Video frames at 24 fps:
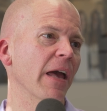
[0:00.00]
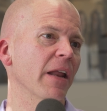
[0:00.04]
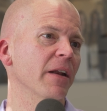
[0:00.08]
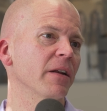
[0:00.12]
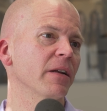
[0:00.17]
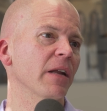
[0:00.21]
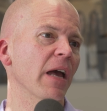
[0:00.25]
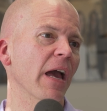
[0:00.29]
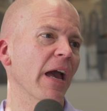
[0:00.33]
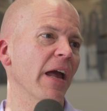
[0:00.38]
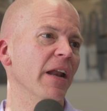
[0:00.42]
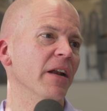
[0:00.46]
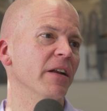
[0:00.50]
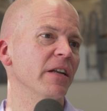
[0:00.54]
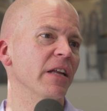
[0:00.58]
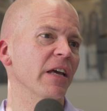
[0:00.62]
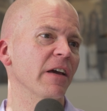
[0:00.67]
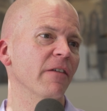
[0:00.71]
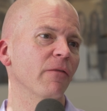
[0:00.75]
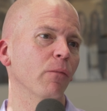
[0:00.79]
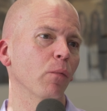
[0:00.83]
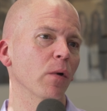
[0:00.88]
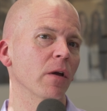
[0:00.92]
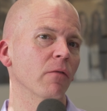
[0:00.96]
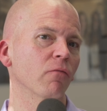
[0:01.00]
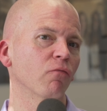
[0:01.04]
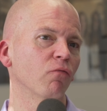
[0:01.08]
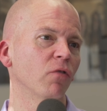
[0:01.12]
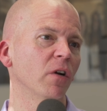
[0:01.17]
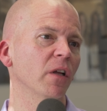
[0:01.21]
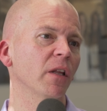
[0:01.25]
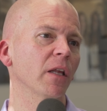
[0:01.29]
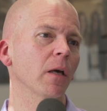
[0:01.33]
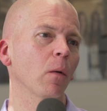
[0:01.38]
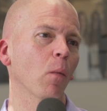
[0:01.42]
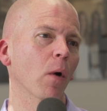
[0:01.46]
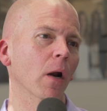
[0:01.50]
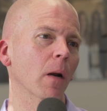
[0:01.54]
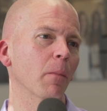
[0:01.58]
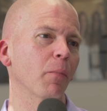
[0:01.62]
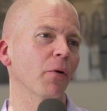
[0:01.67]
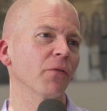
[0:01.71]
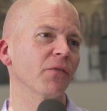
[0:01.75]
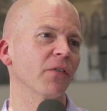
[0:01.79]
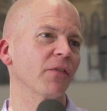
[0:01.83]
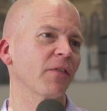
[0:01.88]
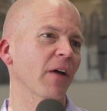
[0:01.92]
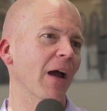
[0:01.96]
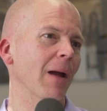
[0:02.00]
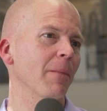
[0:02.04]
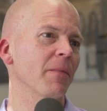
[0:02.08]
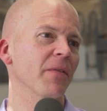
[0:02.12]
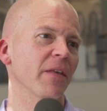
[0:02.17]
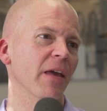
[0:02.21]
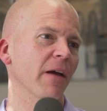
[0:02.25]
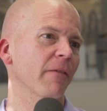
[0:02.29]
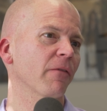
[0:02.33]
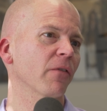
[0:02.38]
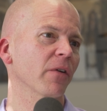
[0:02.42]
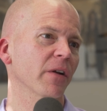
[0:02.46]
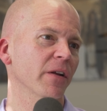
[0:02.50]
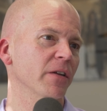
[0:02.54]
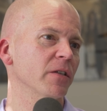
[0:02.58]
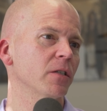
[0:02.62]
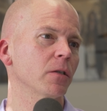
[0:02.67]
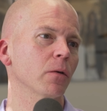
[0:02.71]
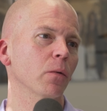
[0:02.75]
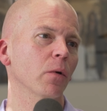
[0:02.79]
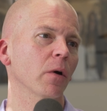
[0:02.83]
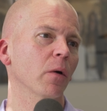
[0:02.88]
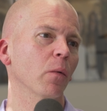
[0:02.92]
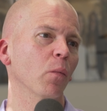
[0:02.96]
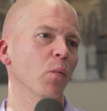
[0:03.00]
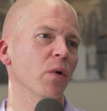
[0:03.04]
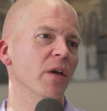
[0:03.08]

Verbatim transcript: And if we really want to put the time and the effort into it,